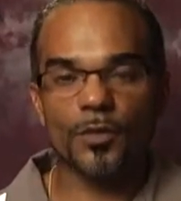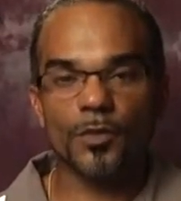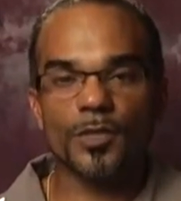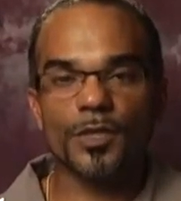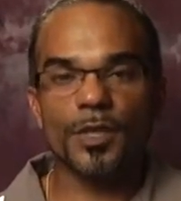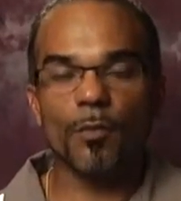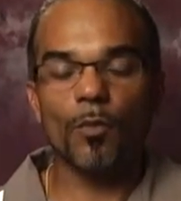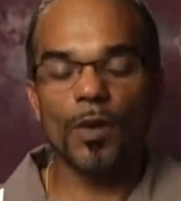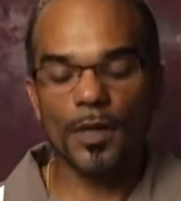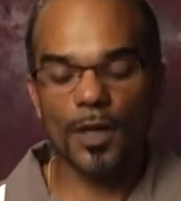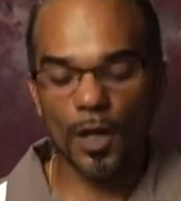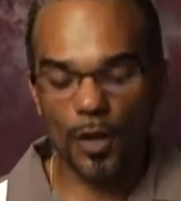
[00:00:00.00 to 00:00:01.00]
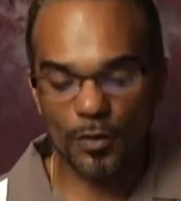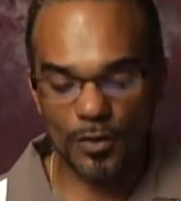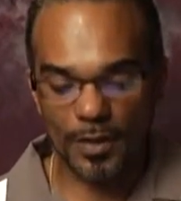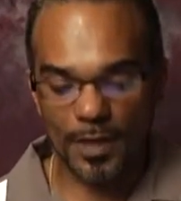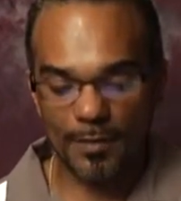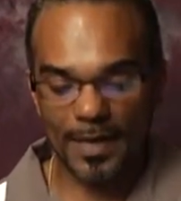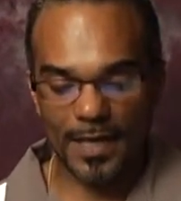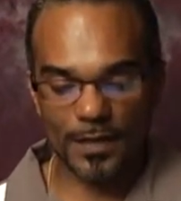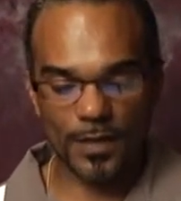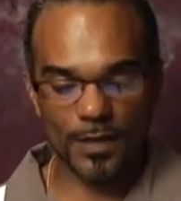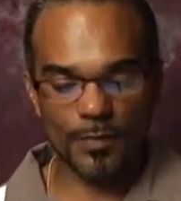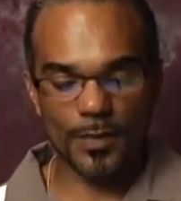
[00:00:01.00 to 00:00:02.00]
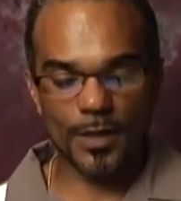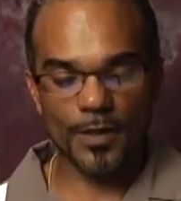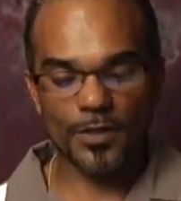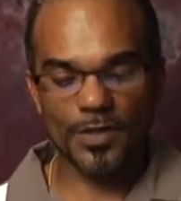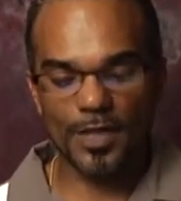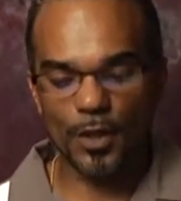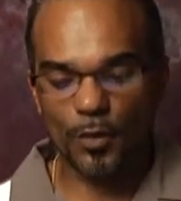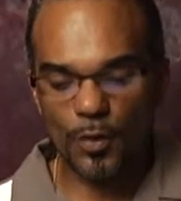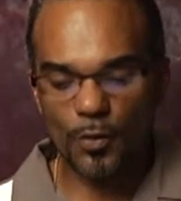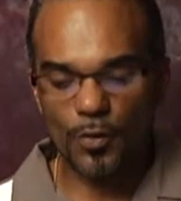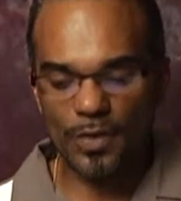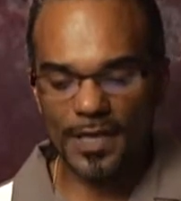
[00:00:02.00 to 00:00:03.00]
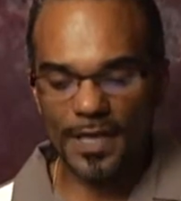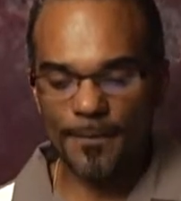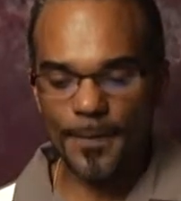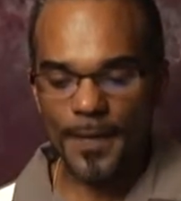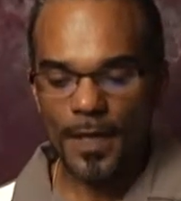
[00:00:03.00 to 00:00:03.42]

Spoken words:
or someone close to them has experienced, and you use it